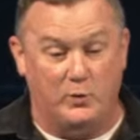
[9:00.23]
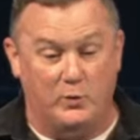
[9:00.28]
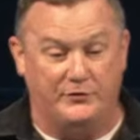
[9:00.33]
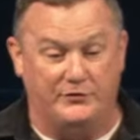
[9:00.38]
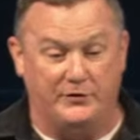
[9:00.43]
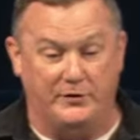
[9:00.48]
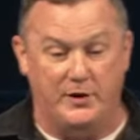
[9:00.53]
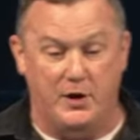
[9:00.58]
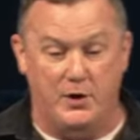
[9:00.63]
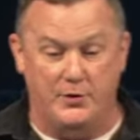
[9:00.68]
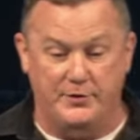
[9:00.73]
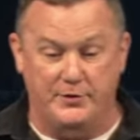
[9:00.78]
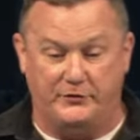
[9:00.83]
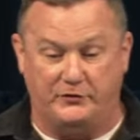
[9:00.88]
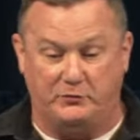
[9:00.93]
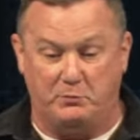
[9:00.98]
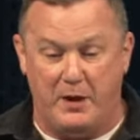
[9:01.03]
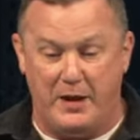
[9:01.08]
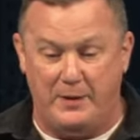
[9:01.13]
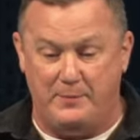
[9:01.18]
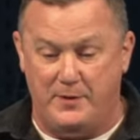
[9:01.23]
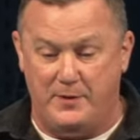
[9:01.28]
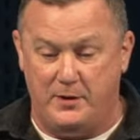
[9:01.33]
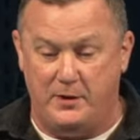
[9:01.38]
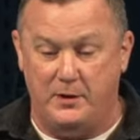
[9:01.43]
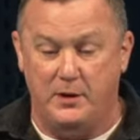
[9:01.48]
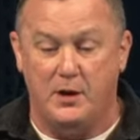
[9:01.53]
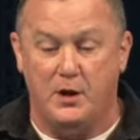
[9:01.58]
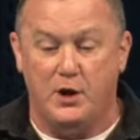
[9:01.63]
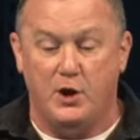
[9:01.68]
wasn't noticed.
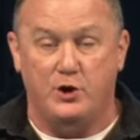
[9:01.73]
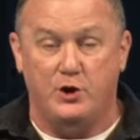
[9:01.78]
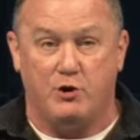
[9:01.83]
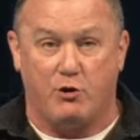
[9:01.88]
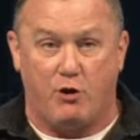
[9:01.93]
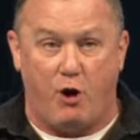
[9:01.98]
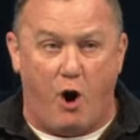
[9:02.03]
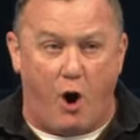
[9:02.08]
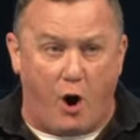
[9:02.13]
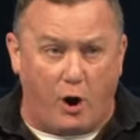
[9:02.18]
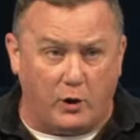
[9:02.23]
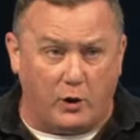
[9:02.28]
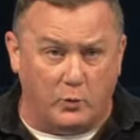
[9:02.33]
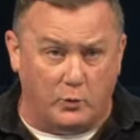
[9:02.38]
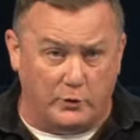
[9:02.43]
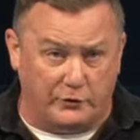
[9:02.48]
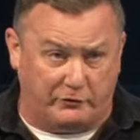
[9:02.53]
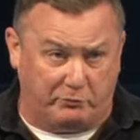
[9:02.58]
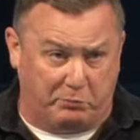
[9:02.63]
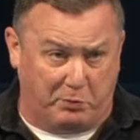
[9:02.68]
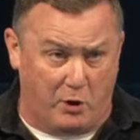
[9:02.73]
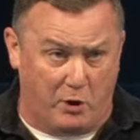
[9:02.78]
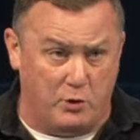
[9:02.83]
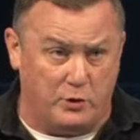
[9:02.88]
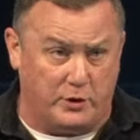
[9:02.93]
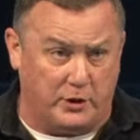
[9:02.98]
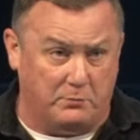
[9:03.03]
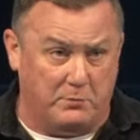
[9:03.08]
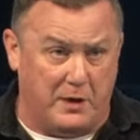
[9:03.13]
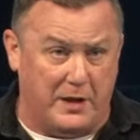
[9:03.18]
Maybe your heart was
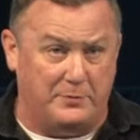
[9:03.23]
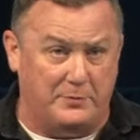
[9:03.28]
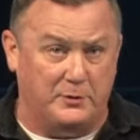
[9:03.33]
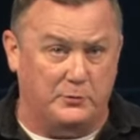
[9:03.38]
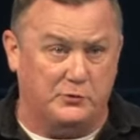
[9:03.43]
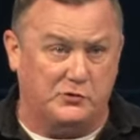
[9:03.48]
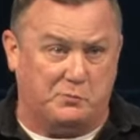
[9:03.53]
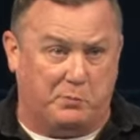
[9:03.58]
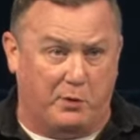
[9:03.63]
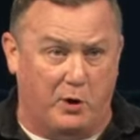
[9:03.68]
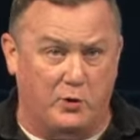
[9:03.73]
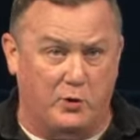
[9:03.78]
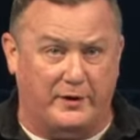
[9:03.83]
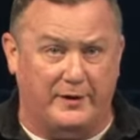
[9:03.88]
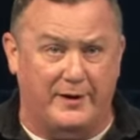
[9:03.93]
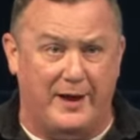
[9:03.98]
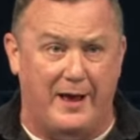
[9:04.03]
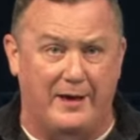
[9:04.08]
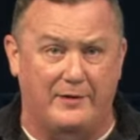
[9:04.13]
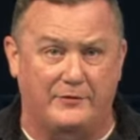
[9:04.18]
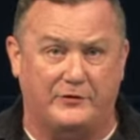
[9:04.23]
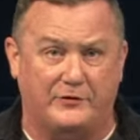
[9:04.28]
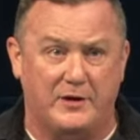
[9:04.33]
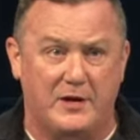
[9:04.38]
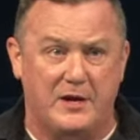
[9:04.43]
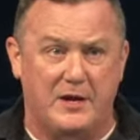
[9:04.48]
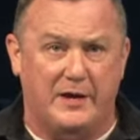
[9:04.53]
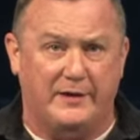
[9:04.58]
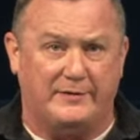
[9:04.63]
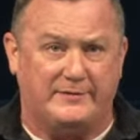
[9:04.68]
broken. Maybe it was broken as
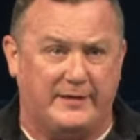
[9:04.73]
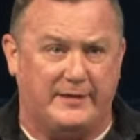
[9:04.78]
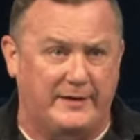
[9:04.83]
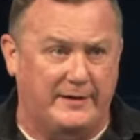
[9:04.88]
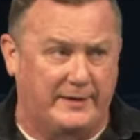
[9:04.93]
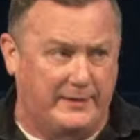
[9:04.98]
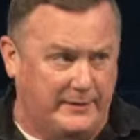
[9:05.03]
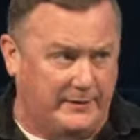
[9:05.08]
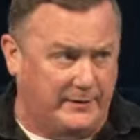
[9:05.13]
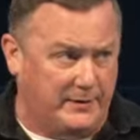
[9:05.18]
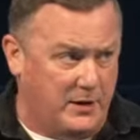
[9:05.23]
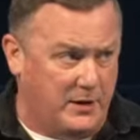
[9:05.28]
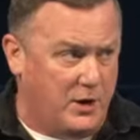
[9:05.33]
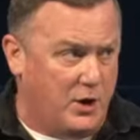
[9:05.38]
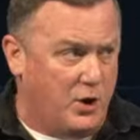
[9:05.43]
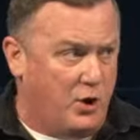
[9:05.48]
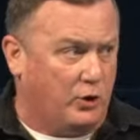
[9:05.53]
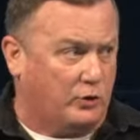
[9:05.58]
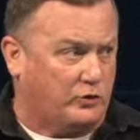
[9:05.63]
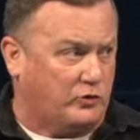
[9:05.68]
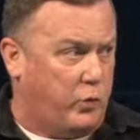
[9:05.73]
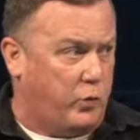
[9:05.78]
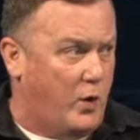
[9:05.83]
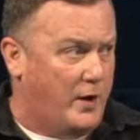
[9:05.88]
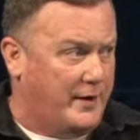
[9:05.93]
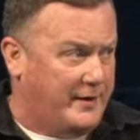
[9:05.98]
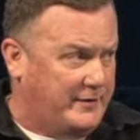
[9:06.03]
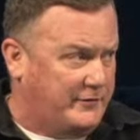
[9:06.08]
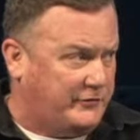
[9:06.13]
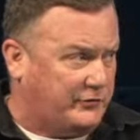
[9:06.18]
a teen or
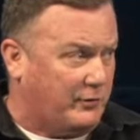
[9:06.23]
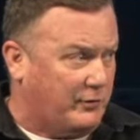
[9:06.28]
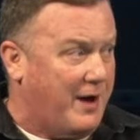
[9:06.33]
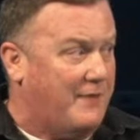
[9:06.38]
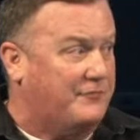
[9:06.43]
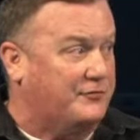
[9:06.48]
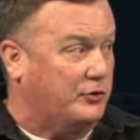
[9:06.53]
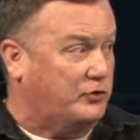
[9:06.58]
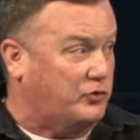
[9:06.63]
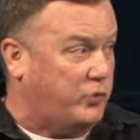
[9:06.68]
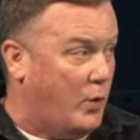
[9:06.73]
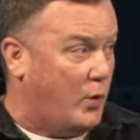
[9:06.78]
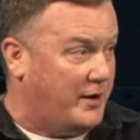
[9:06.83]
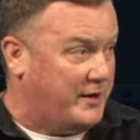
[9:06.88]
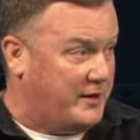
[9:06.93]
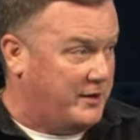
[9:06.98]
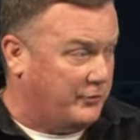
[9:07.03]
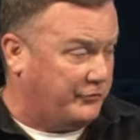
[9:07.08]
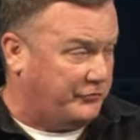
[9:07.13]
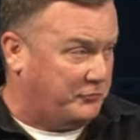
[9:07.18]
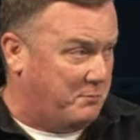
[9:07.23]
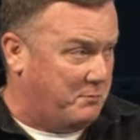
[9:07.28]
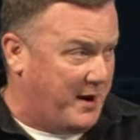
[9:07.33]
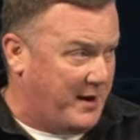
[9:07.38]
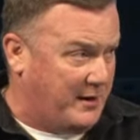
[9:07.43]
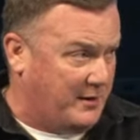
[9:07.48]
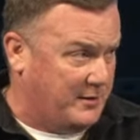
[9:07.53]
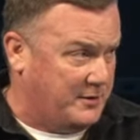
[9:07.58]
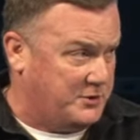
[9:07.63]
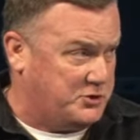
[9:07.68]
20s or after 20 years of
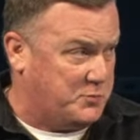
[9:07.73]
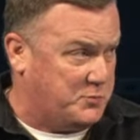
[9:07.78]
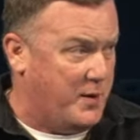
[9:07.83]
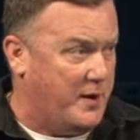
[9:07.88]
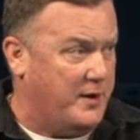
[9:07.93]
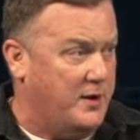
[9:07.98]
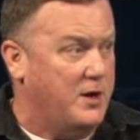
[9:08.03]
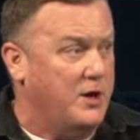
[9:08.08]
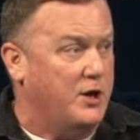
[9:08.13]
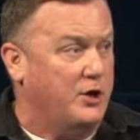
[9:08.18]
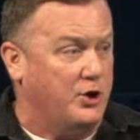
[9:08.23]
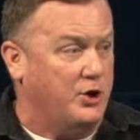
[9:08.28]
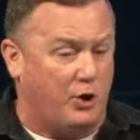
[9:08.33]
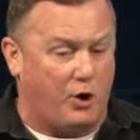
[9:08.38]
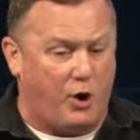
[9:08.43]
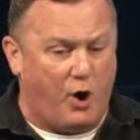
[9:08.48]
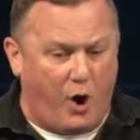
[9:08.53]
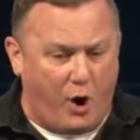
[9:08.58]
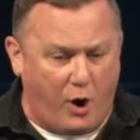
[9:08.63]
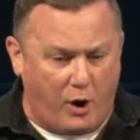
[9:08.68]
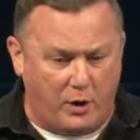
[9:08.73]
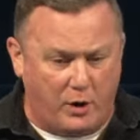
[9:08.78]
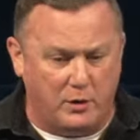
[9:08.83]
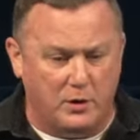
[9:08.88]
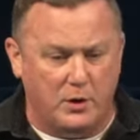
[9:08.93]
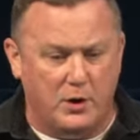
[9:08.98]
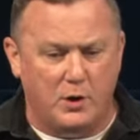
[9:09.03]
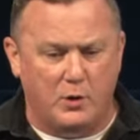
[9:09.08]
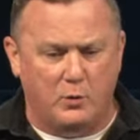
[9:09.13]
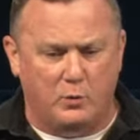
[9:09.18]
marriage, but your heart
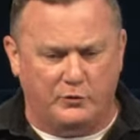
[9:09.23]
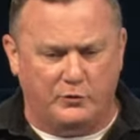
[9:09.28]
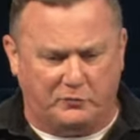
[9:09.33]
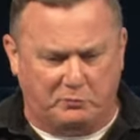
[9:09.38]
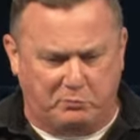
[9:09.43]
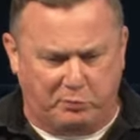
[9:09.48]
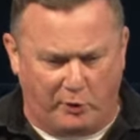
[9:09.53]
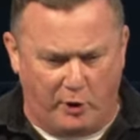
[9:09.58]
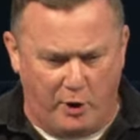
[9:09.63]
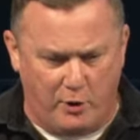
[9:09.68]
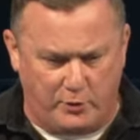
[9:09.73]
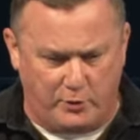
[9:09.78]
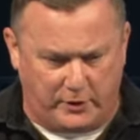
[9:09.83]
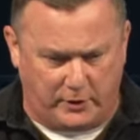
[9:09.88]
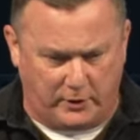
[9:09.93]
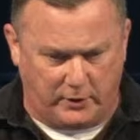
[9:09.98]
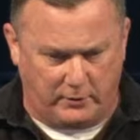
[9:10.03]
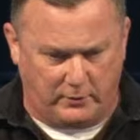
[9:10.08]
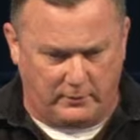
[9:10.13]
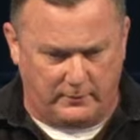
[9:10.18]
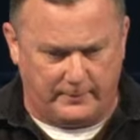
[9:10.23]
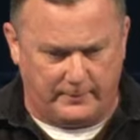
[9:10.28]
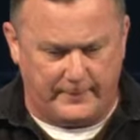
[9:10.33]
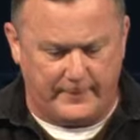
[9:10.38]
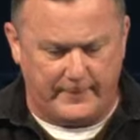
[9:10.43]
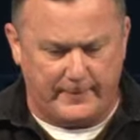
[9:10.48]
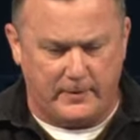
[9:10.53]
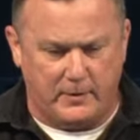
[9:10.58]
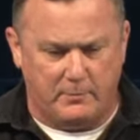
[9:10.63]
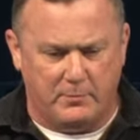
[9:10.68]
was broken.
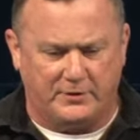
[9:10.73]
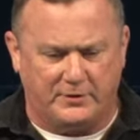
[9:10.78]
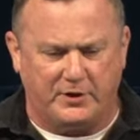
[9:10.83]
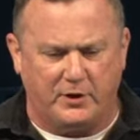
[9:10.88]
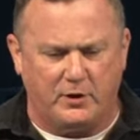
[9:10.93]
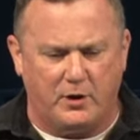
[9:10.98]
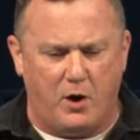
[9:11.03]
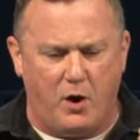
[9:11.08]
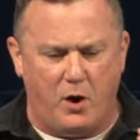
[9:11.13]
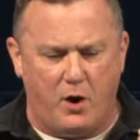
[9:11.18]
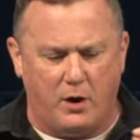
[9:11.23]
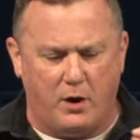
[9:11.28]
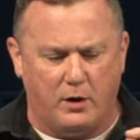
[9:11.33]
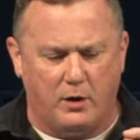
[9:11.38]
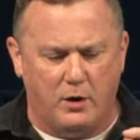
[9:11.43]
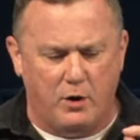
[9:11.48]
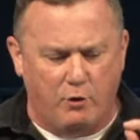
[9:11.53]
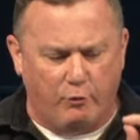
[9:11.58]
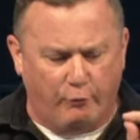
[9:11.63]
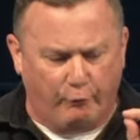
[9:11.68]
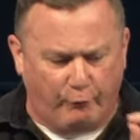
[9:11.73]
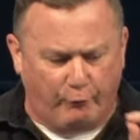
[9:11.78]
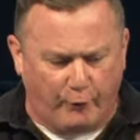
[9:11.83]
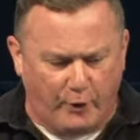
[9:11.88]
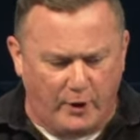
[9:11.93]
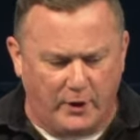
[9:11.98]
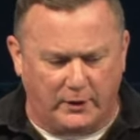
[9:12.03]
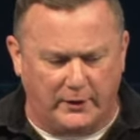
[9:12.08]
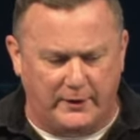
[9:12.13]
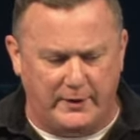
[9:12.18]
But there are
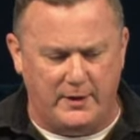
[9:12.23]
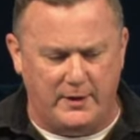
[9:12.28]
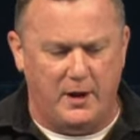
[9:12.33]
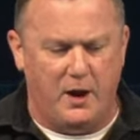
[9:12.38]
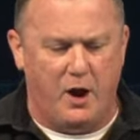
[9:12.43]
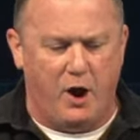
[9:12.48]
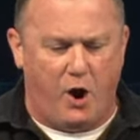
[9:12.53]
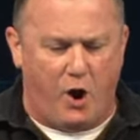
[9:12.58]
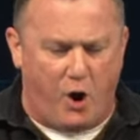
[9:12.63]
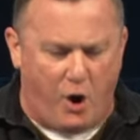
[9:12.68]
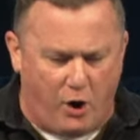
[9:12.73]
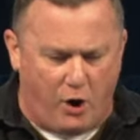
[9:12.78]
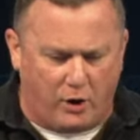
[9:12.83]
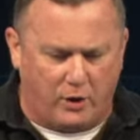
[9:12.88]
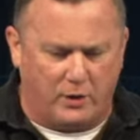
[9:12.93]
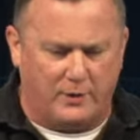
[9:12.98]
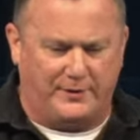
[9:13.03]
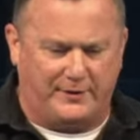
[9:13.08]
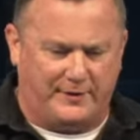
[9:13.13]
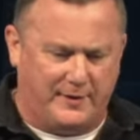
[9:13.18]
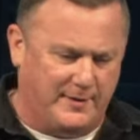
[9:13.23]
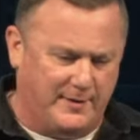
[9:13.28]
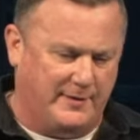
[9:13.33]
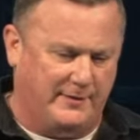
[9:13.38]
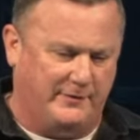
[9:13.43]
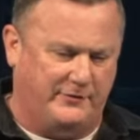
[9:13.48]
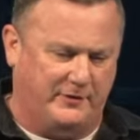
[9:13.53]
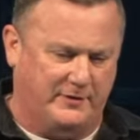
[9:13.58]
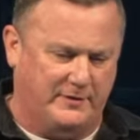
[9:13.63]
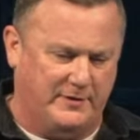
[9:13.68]
really hard
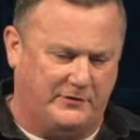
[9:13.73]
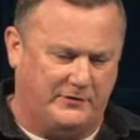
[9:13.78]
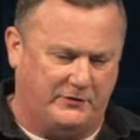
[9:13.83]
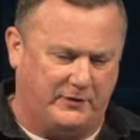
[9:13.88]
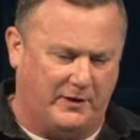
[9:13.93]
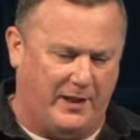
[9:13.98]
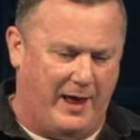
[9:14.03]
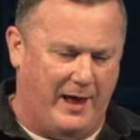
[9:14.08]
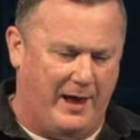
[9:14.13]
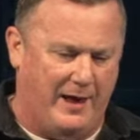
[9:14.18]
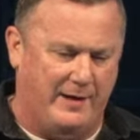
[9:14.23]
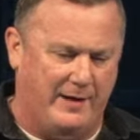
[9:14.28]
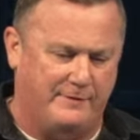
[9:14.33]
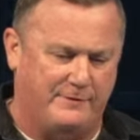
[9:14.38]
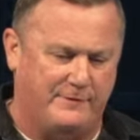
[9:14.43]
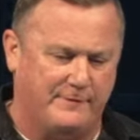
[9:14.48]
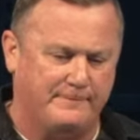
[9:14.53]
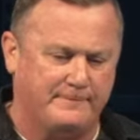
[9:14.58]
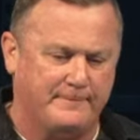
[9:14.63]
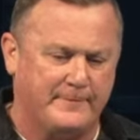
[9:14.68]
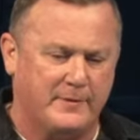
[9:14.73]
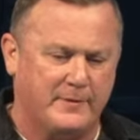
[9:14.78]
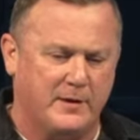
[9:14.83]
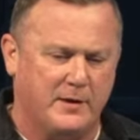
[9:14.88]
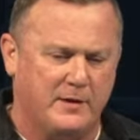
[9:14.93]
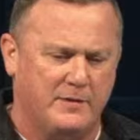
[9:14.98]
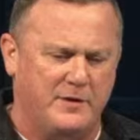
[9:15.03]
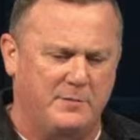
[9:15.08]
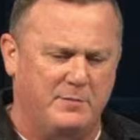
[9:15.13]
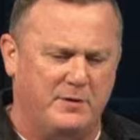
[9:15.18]
things in this life
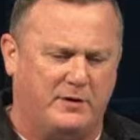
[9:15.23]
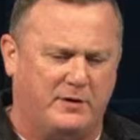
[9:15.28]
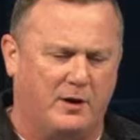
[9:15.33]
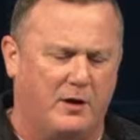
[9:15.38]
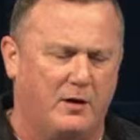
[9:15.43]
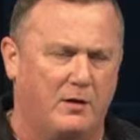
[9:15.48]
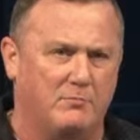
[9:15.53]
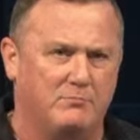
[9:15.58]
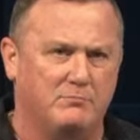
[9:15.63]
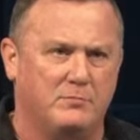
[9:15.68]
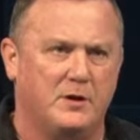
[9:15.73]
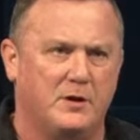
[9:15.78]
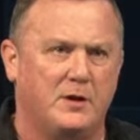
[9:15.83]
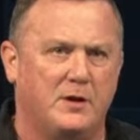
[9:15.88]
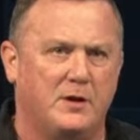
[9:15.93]
that become